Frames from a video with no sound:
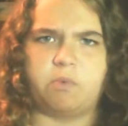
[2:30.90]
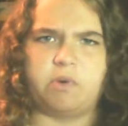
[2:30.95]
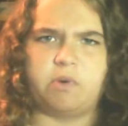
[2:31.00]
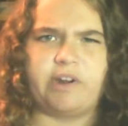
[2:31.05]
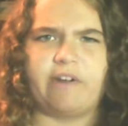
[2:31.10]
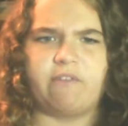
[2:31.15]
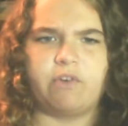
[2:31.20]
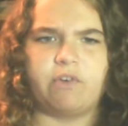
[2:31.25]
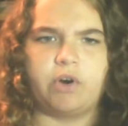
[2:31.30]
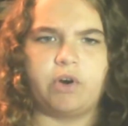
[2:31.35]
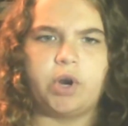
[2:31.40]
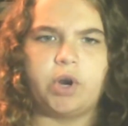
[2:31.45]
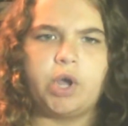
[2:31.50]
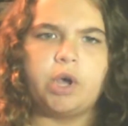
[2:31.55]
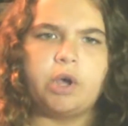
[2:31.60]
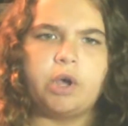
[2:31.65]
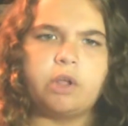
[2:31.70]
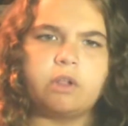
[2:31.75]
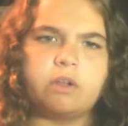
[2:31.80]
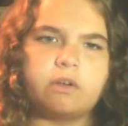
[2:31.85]
or whatever.
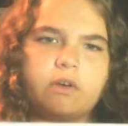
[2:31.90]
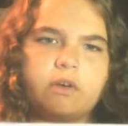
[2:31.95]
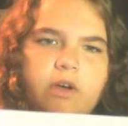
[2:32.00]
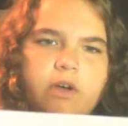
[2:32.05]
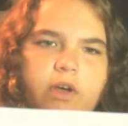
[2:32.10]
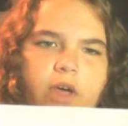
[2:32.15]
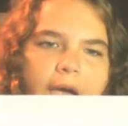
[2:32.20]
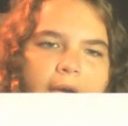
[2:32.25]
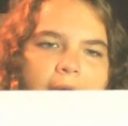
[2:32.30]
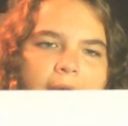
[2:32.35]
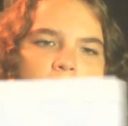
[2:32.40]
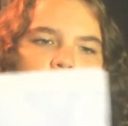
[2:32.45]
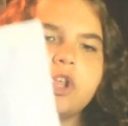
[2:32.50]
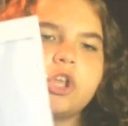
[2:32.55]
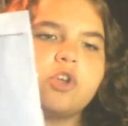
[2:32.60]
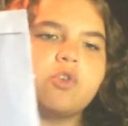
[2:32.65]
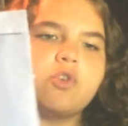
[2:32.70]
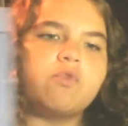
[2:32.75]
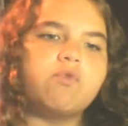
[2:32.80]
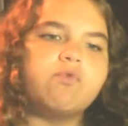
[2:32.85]
How do
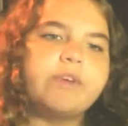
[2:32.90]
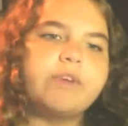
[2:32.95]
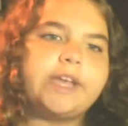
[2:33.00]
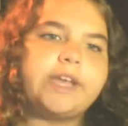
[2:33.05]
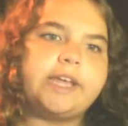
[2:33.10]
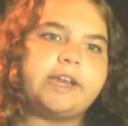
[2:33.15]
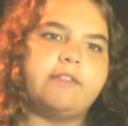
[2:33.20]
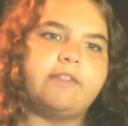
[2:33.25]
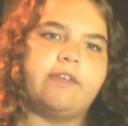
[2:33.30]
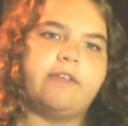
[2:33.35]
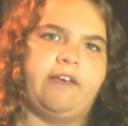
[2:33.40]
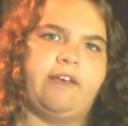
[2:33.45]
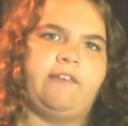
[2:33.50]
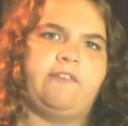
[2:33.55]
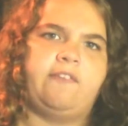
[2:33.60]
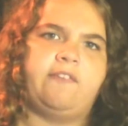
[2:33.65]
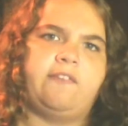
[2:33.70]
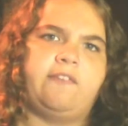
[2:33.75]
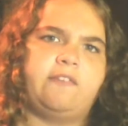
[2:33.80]
you read this?